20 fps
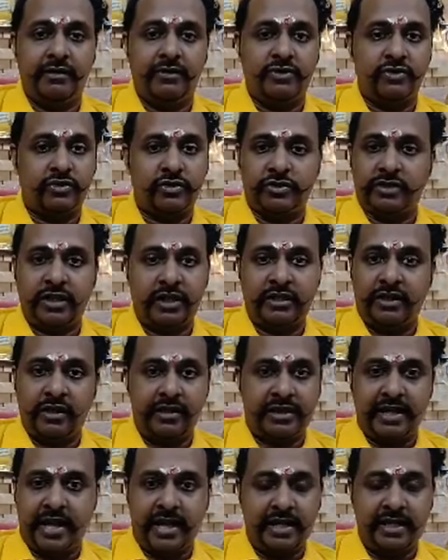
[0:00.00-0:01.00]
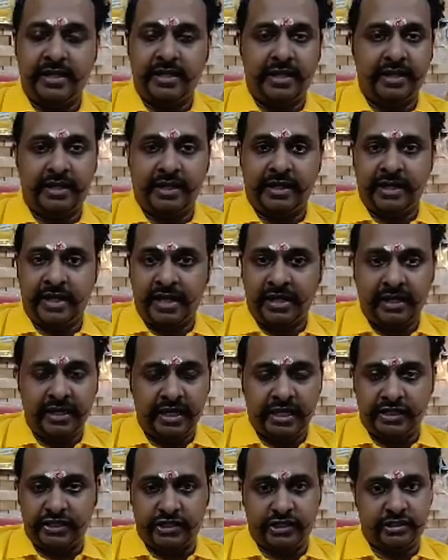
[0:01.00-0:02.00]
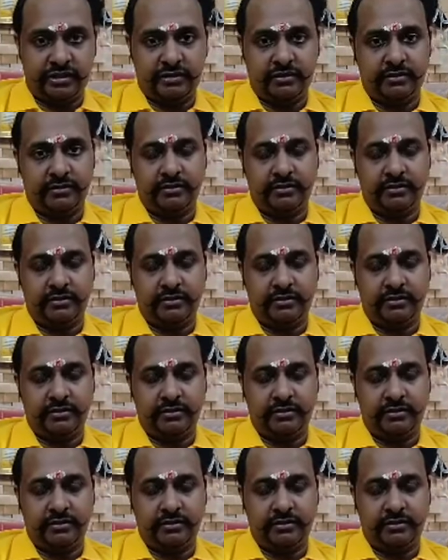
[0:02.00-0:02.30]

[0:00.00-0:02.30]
So they are not dying at a young age.